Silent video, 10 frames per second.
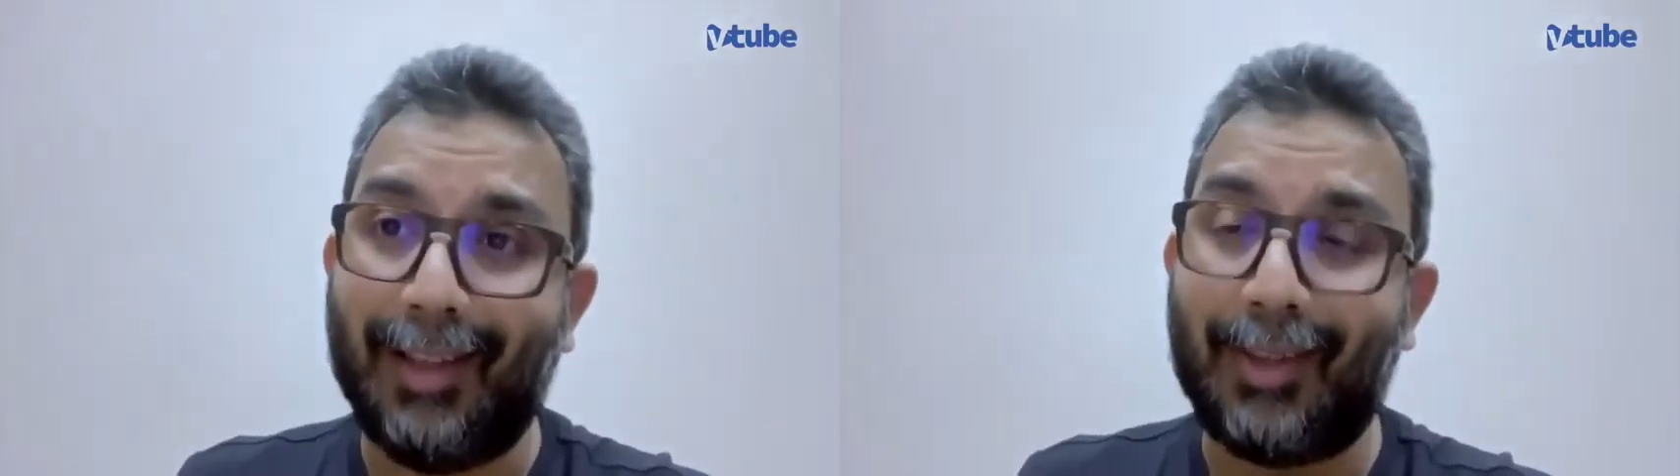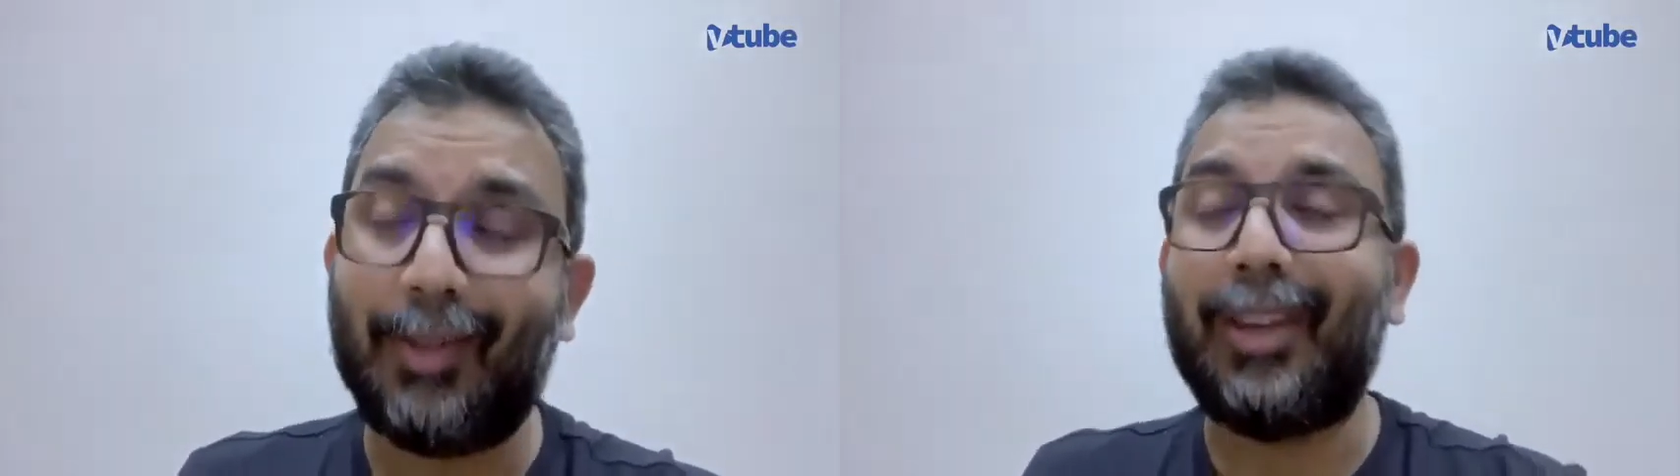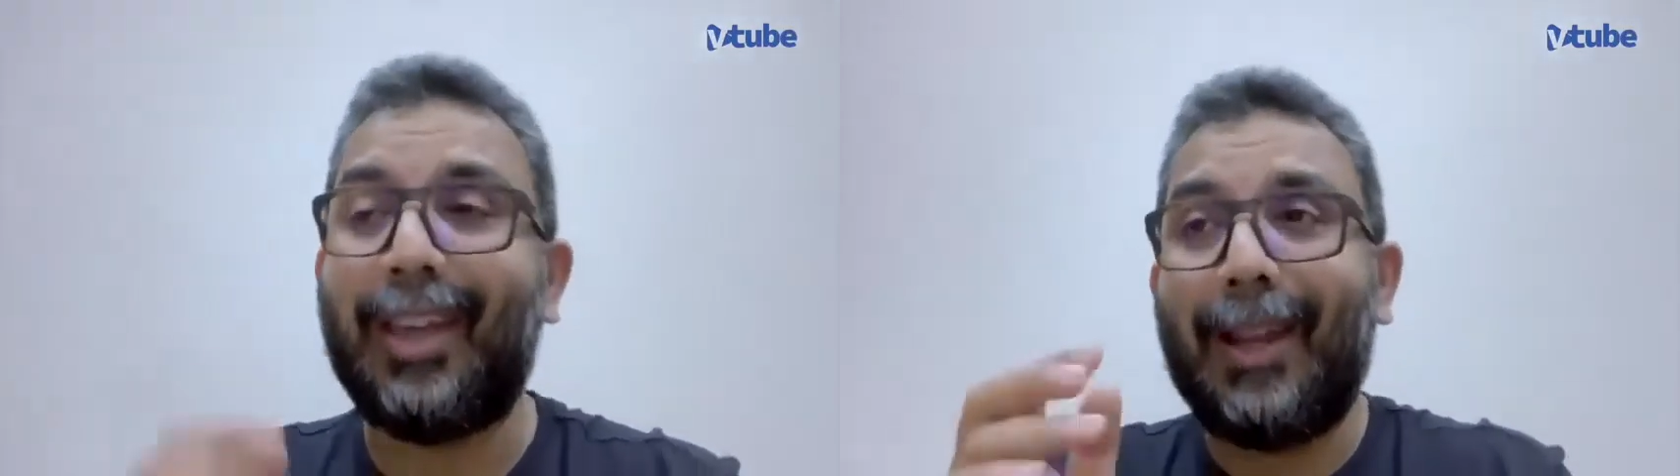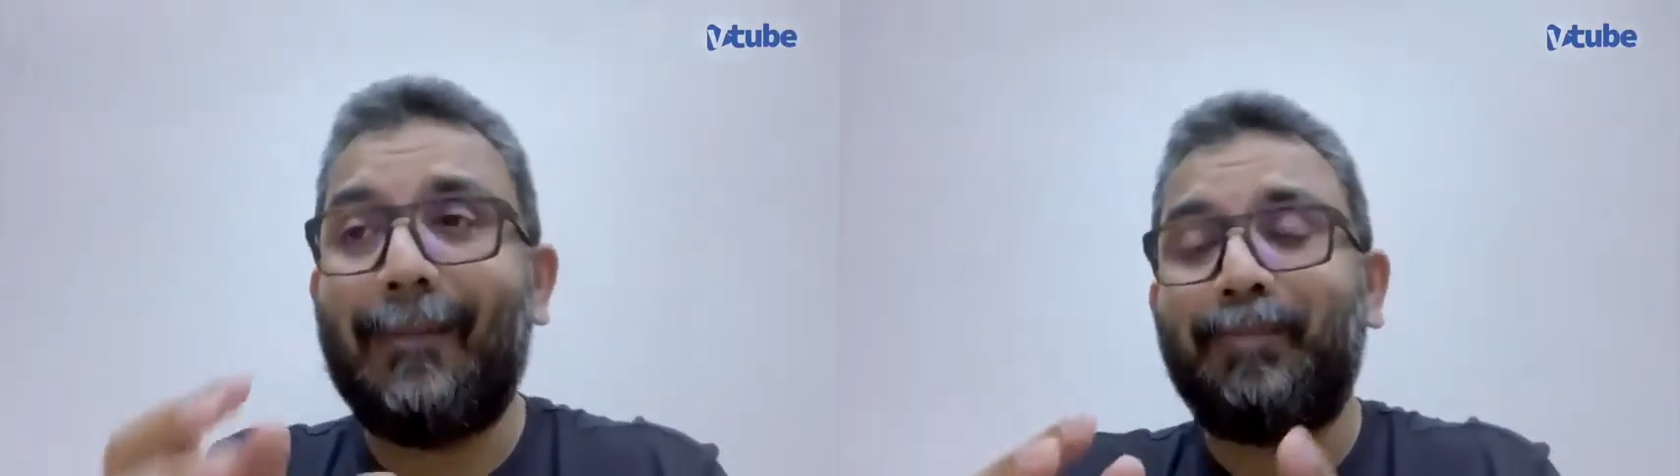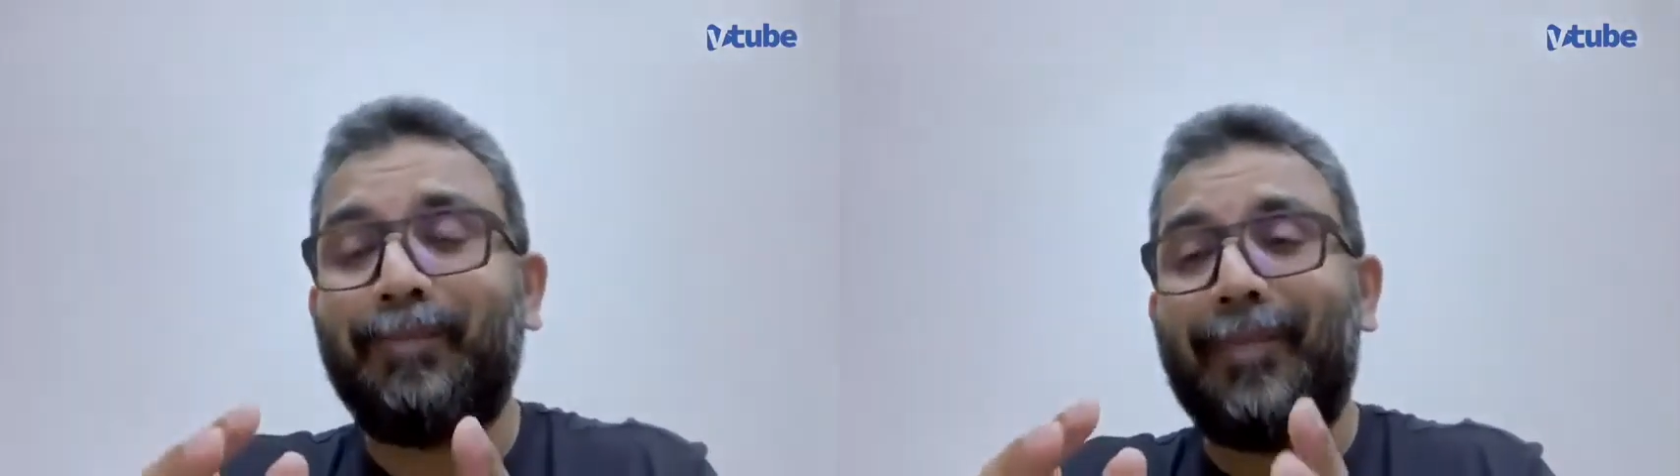So
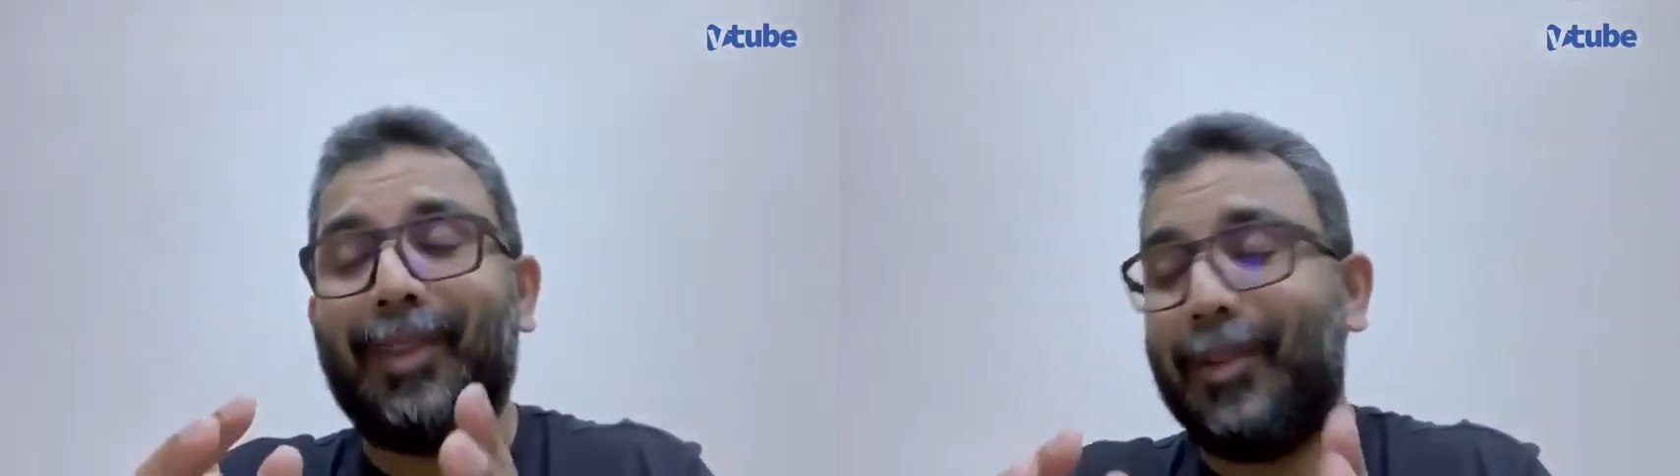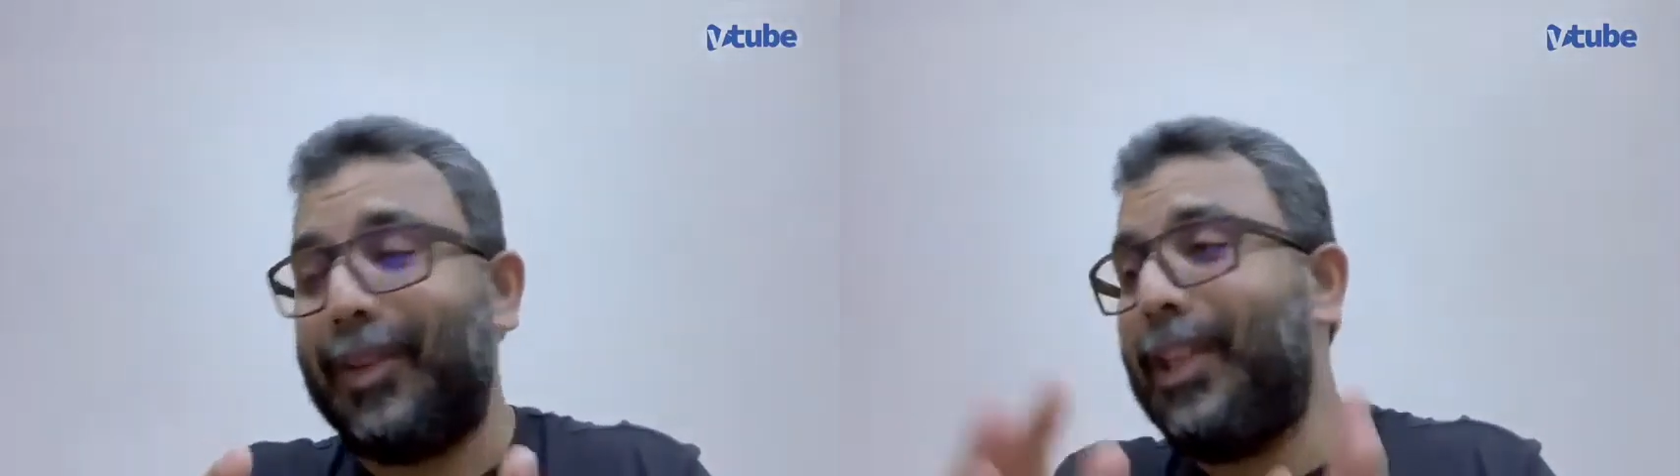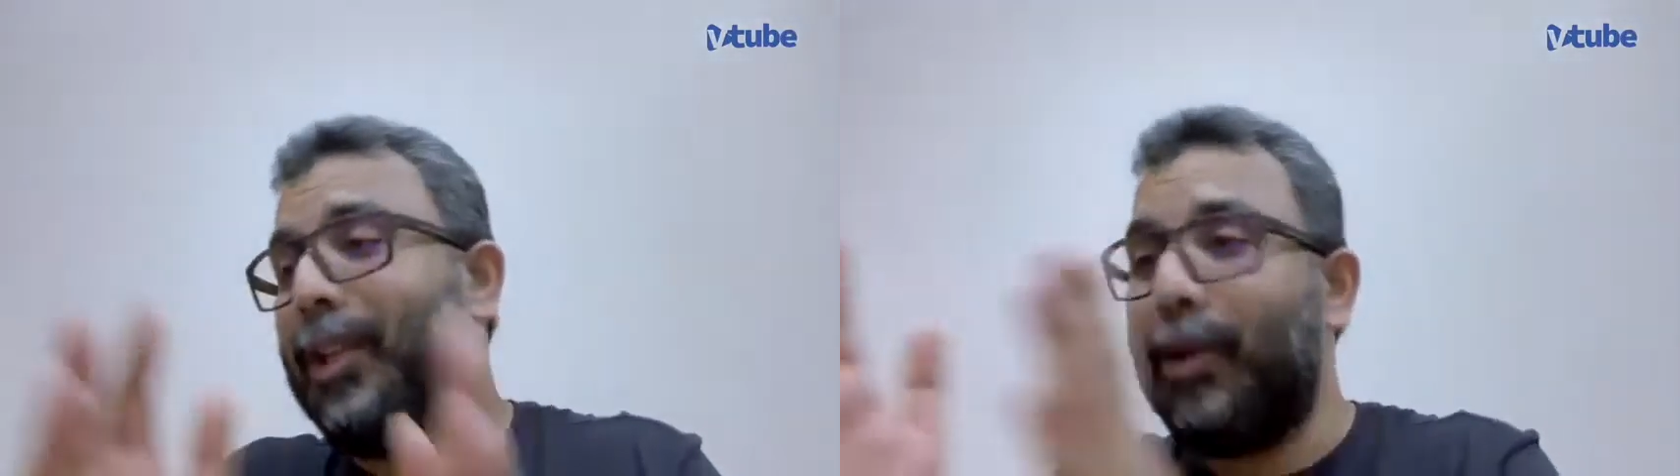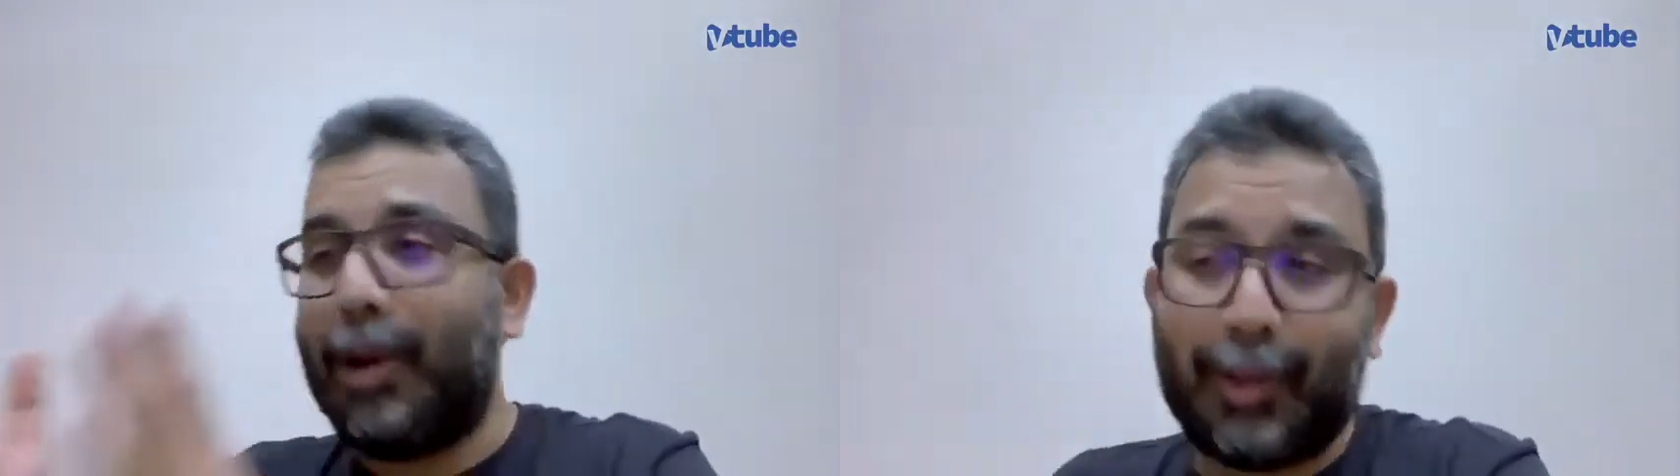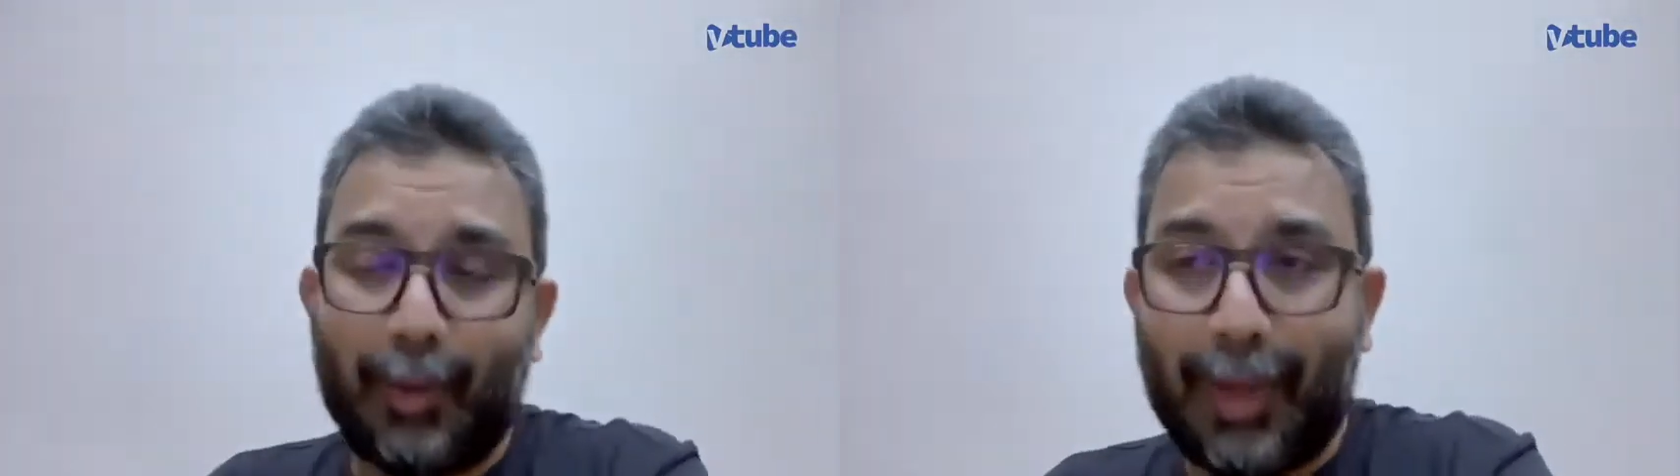get your ego
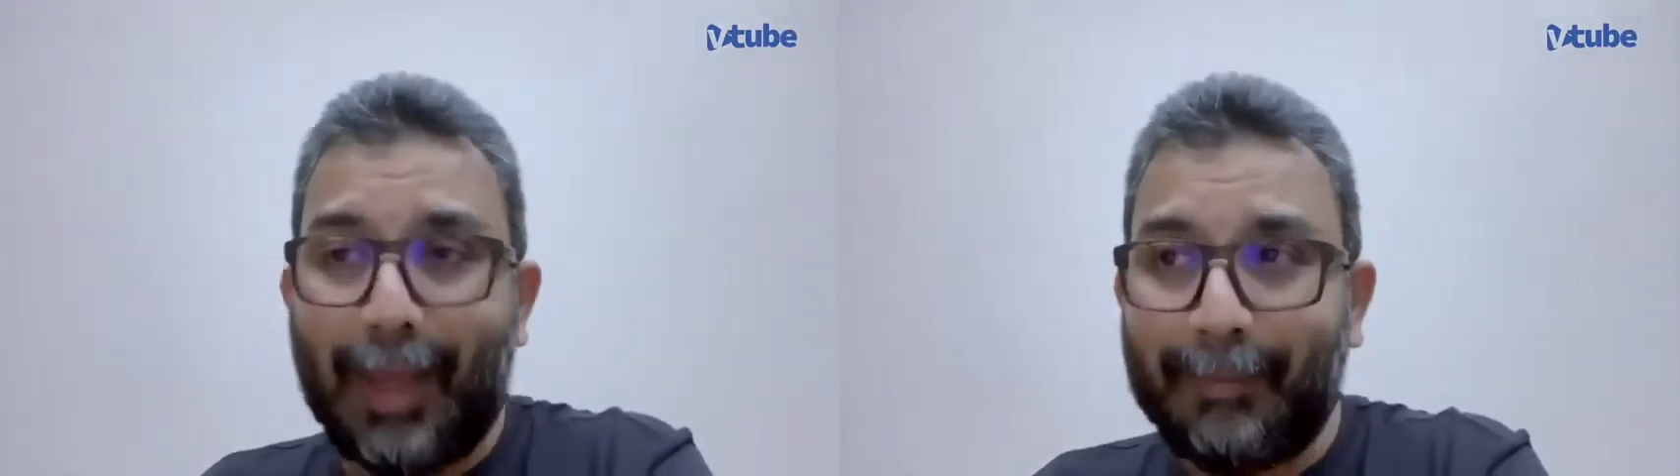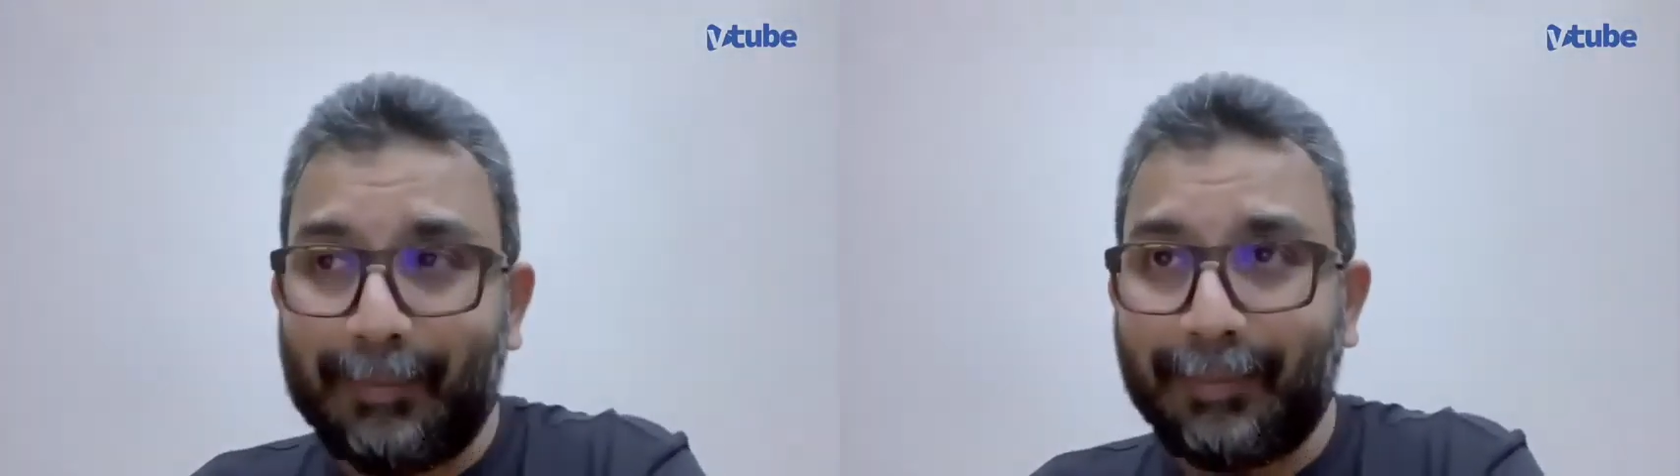out of the way.